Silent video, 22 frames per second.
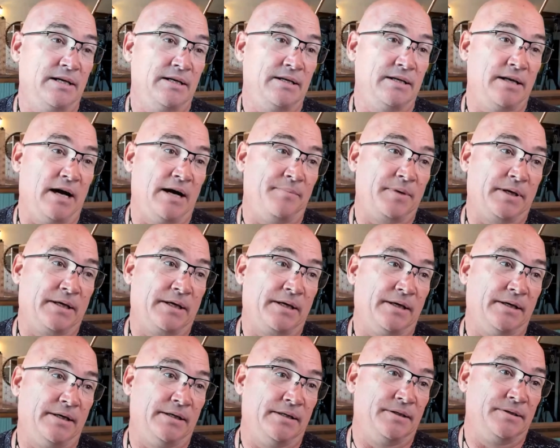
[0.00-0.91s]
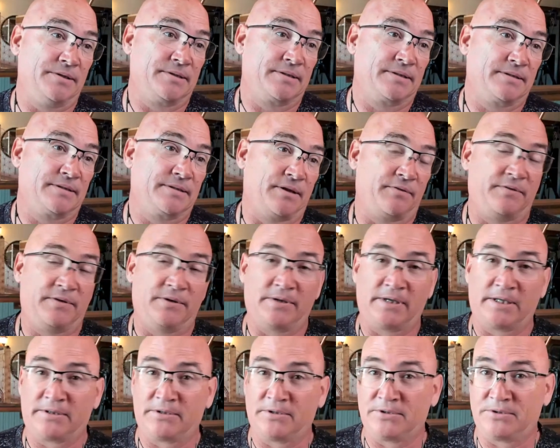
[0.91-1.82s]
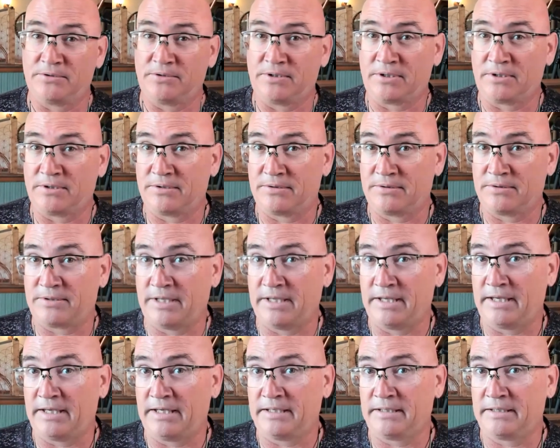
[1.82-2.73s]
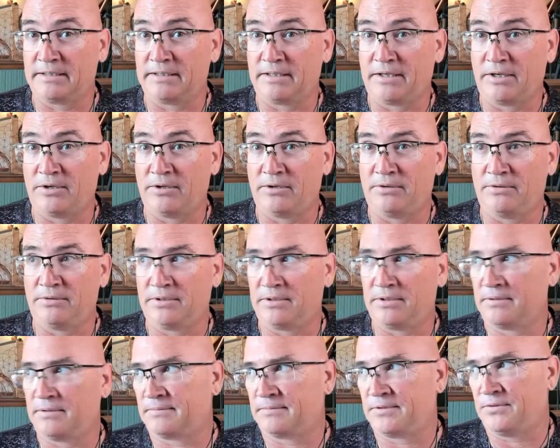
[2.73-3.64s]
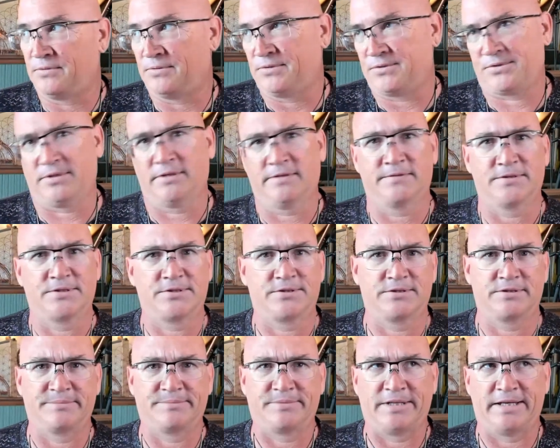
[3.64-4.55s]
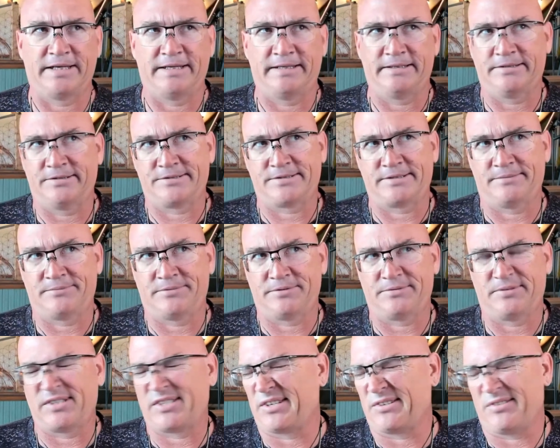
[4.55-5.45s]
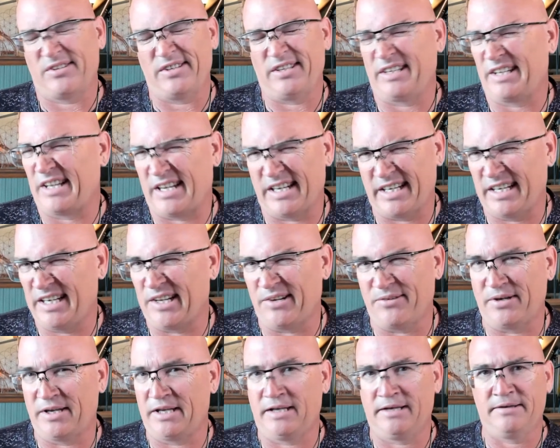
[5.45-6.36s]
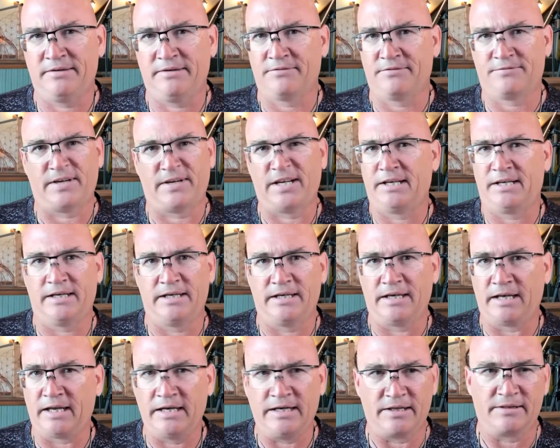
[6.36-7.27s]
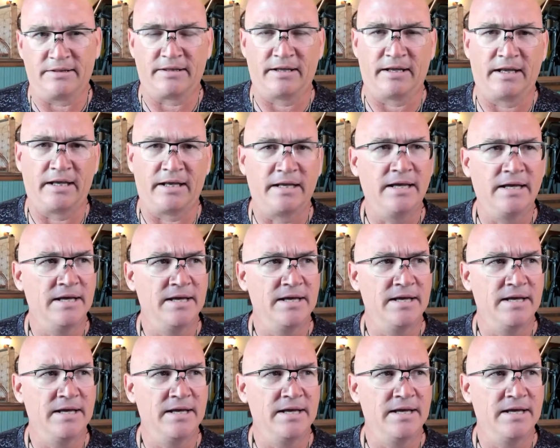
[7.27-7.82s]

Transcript: not because they feel like they're doing a good thing, you know, they're doing service to the planet or something, which they're really not anyway, fighting anything.